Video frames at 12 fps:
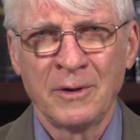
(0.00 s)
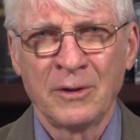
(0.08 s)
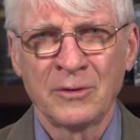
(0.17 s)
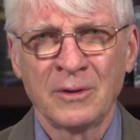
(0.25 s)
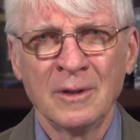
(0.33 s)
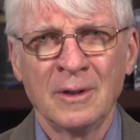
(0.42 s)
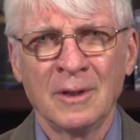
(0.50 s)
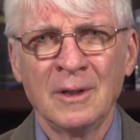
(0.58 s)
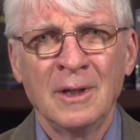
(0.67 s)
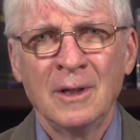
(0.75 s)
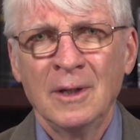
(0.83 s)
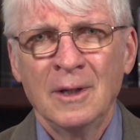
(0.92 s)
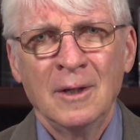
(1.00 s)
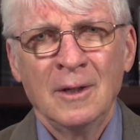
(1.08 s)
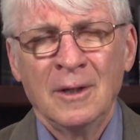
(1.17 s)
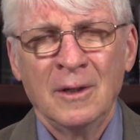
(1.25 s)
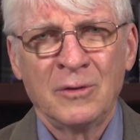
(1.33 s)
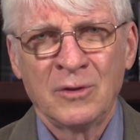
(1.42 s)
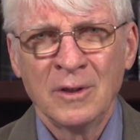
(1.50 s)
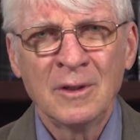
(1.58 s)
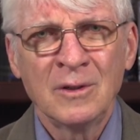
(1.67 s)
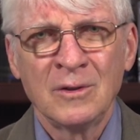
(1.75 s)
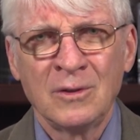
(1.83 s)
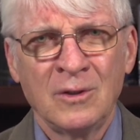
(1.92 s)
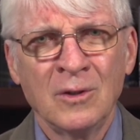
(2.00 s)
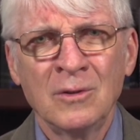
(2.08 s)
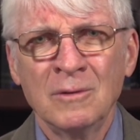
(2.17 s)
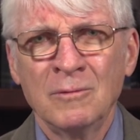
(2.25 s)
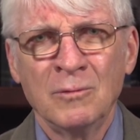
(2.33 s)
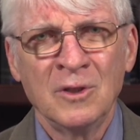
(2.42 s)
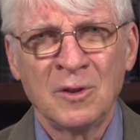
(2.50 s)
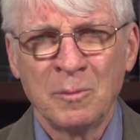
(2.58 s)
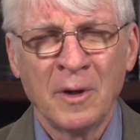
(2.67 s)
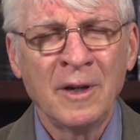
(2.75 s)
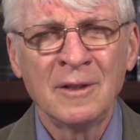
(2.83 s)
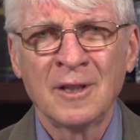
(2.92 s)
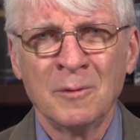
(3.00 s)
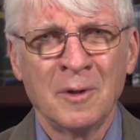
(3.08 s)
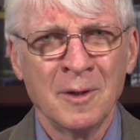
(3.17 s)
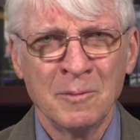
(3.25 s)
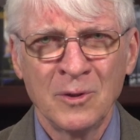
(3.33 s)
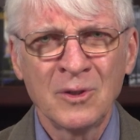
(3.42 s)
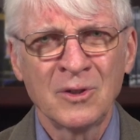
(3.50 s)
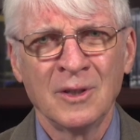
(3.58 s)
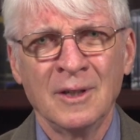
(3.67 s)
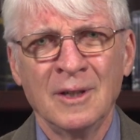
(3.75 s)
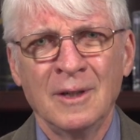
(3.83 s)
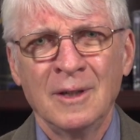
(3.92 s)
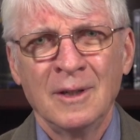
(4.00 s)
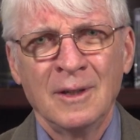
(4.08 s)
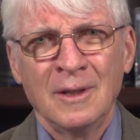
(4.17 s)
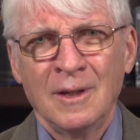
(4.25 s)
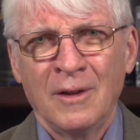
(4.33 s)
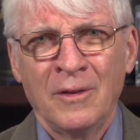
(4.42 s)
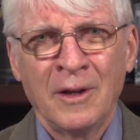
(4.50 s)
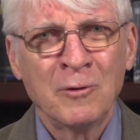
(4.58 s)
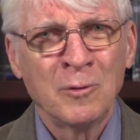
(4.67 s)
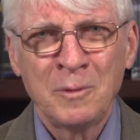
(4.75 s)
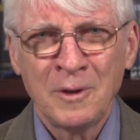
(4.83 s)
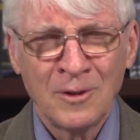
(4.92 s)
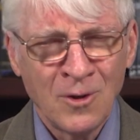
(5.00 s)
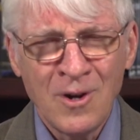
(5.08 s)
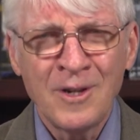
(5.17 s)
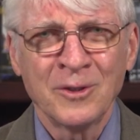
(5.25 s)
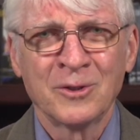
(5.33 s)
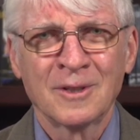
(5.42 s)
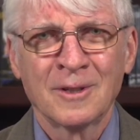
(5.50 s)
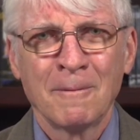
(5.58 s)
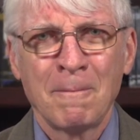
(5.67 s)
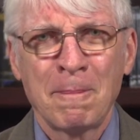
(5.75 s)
Faustina, if sinners don't respond to my mercy, they will be lost.